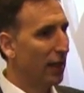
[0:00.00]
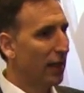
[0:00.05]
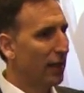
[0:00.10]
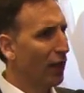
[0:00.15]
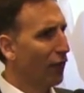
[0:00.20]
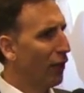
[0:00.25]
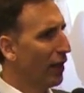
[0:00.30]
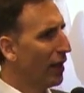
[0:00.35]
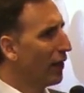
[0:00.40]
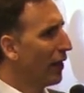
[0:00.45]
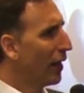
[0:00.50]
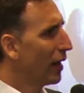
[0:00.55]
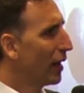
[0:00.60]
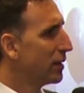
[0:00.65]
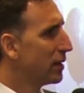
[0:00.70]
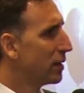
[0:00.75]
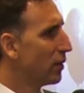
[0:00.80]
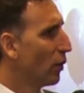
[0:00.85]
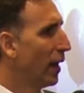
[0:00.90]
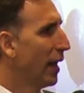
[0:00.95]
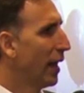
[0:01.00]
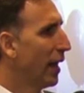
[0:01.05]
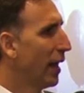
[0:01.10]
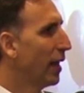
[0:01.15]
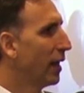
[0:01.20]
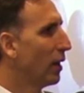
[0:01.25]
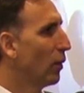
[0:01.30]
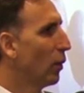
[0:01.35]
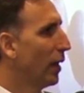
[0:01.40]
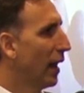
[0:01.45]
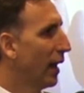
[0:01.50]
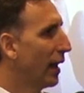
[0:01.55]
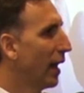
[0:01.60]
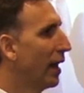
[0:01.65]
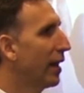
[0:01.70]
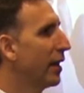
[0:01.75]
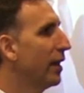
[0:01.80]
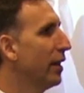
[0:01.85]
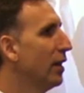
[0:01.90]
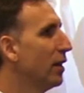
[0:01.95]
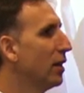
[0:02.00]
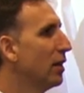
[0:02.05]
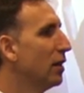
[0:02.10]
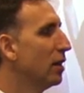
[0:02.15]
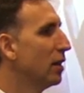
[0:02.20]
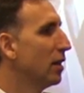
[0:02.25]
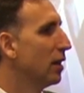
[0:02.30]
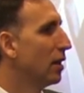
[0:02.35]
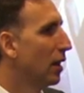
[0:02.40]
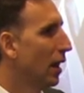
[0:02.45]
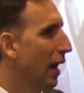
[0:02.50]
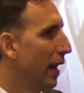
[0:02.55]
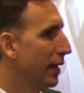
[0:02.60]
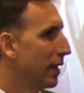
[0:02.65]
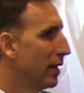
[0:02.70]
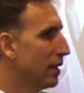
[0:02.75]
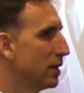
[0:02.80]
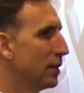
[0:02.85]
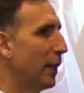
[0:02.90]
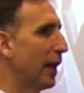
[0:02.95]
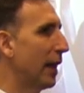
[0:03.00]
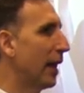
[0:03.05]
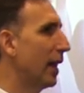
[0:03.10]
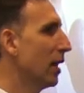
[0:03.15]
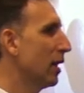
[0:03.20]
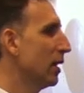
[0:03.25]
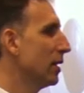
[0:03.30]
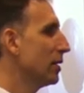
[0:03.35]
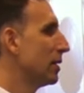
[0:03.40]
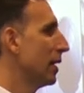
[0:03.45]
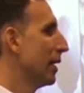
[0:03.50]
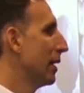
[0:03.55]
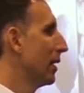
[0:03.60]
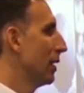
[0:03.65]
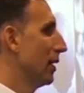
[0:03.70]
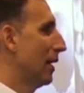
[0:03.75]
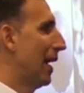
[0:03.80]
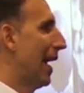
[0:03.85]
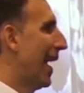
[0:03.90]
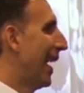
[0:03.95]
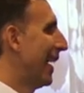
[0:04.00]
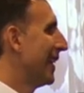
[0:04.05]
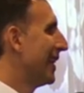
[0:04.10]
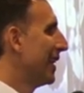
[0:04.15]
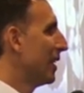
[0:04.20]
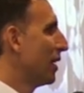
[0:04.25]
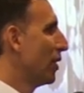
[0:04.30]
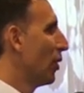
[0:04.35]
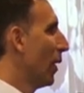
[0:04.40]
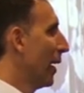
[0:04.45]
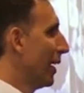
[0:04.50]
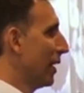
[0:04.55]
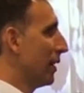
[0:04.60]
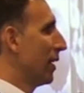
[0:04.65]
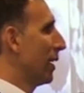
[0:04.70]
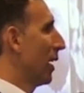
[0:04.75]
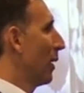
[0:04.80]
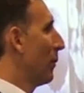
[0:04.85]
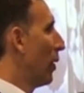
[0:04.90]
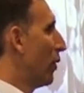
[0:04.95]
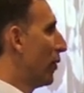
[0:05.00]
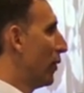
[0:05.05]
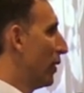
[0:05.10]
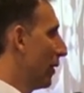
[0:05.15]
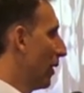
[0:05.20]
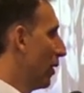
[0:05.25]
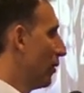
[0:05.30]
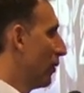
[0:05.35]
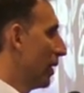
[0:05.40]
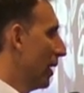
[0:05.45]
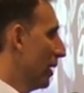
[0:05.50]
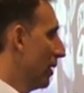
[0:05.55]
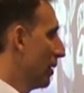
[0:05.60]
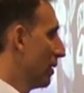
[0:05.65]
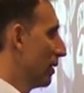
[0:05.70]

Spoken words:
The funny thing is, when I got here, I didn't speak English and didn't know anything about Philadelphia.